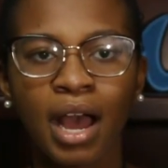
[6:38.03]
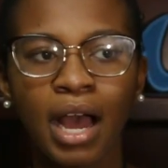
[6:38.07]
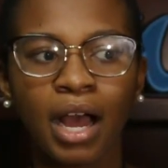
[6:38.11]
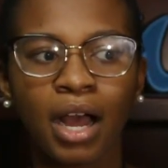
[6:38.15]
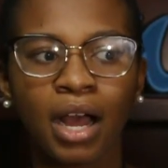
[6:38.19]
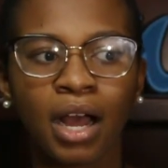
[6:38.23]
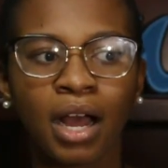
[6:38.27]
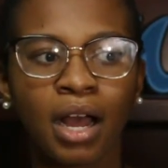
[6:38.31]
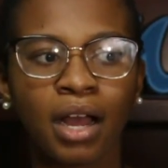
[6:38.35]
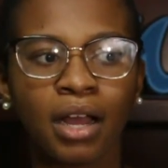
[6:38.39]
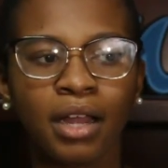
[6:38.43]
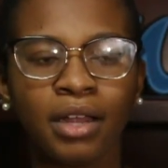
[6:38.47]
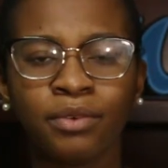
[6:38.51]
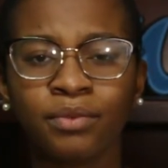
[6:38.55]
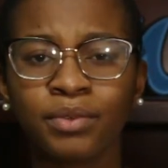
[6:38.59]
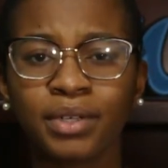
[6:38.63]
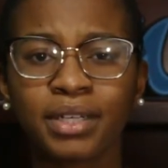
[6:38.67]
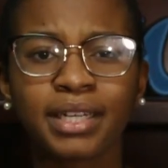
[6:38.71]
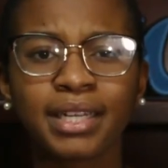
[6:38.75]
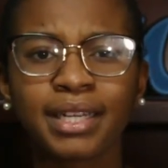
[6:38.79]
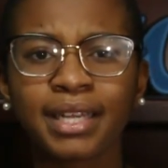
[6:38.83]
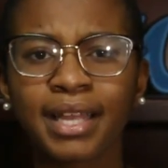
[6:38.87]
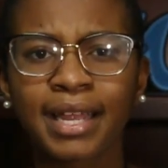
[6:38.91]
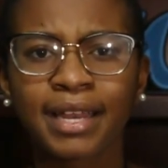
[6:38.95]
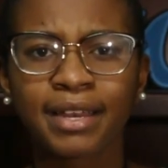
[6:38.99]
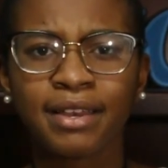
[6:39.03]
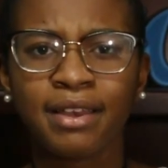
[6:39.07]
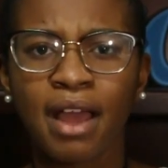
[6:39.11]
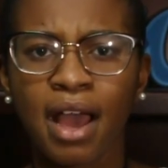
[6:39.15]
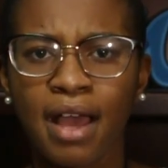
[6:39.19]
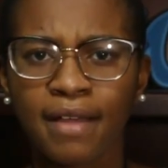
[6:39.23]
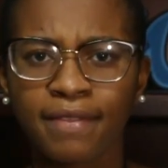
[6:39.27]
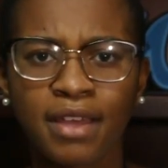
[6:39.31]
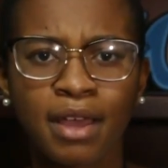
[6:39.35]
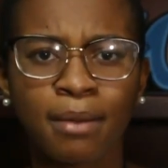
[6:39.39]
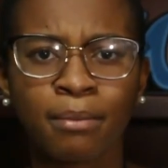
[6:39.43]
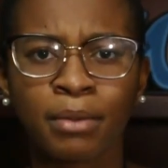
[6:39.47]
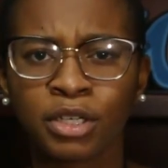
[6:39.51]
And really like
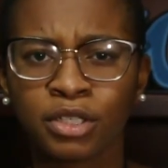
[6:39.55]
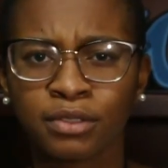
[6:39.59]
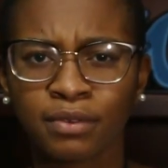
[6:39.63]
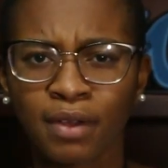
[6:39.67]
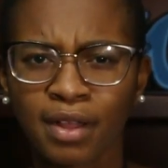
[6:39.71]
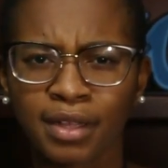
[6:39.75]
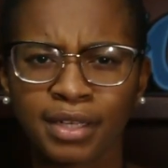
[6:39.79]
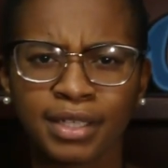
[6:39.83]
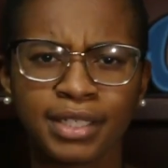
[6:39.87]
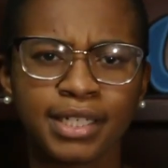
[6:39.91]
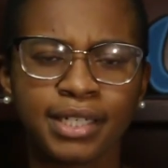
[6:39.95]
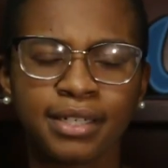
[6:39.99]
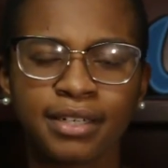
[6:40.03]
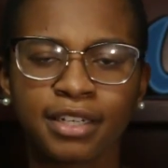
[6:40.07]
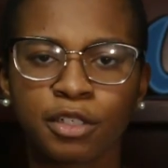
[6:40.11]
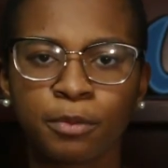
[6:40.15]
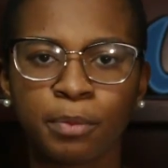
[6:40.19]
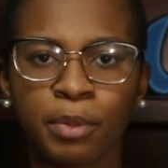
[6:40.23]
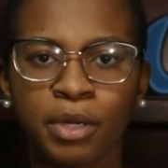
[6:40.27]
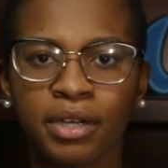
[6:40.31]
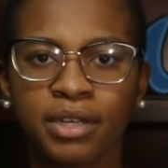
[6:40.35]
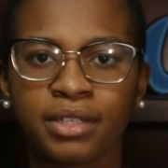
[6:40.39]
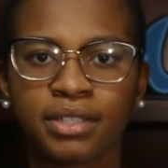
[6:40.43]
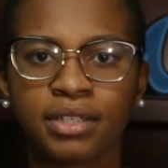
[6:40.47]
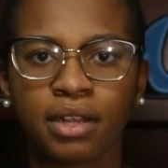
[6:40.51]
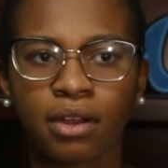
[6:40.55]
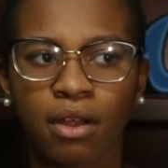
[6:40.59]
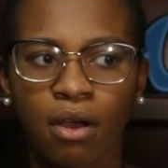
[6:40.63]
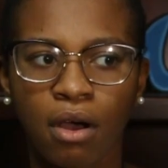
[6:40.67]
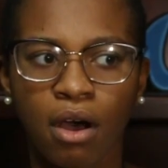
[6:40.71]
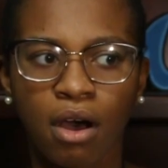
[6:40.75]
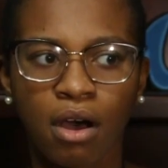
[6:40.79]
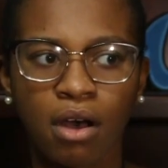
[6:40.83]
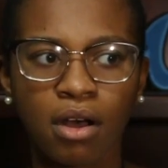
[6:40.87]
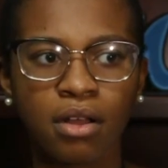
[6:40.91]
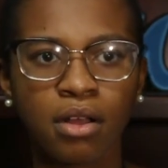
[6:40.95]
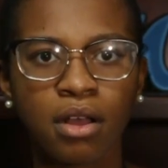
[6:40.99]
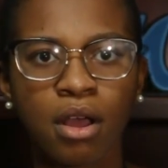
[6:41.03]
not that much volunteer experience at
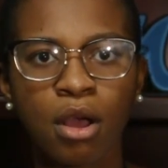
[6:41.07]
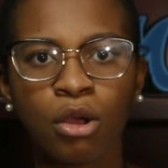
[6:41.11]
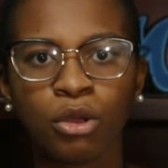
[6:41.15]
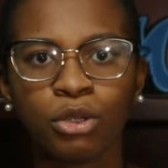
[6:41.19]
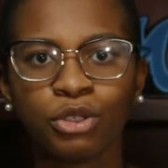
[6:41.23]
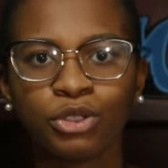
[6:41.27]
all.